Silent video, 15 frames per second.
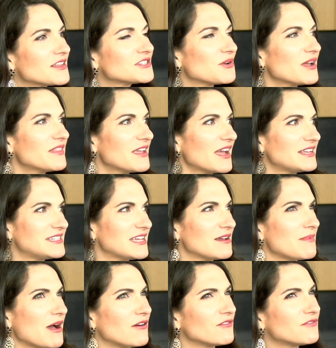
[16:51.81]
So I had the idea
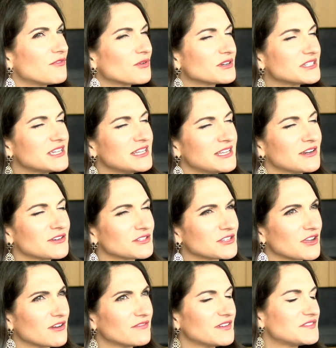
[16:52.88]
about 15 years
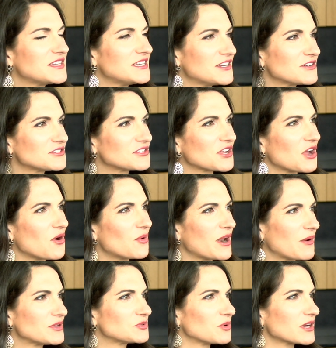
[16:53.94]
ago when I
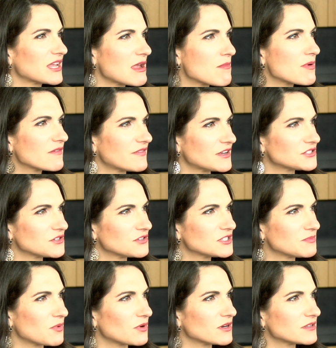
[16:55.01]
was working in professional
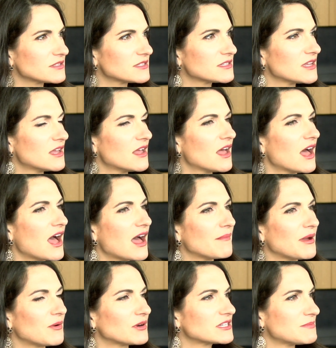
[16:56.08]
sports.
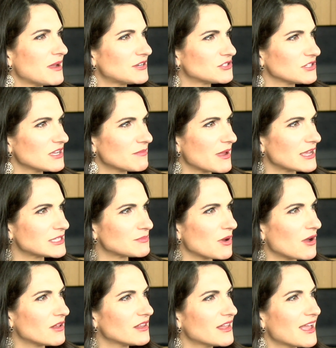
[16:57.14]
I worked in Major League
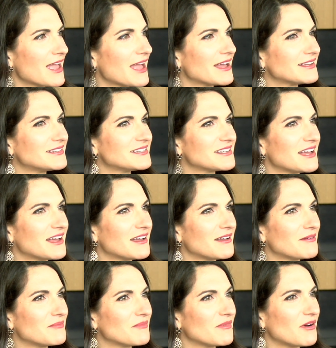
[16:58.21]
Baseball, and
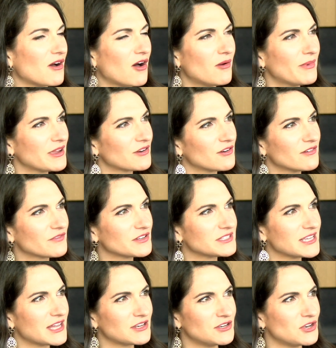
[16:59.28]
all my girlfriends
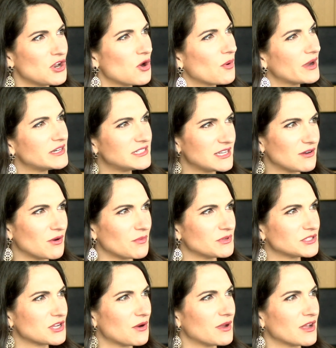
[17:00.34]
had no idea what
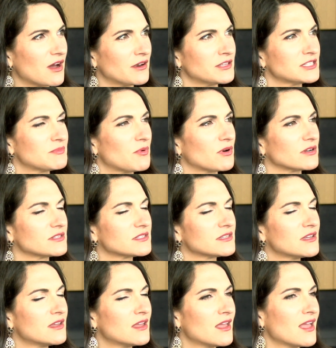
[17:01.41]
was going on in sports.
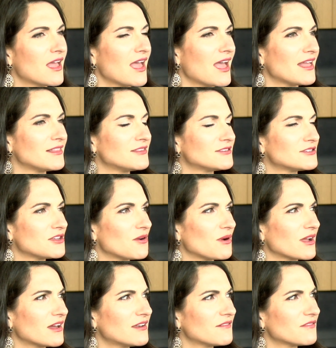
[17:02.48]
And so I
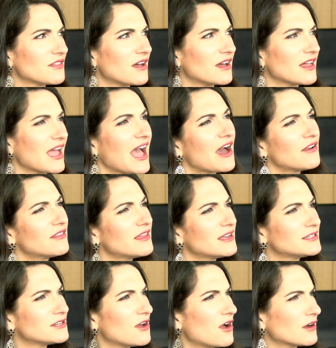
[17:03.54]
kind of thought, how do they
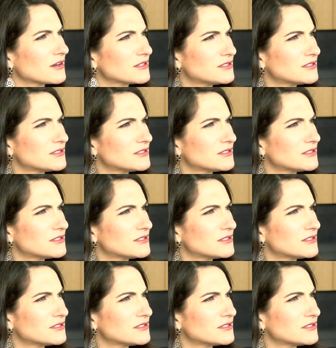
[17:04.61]
talk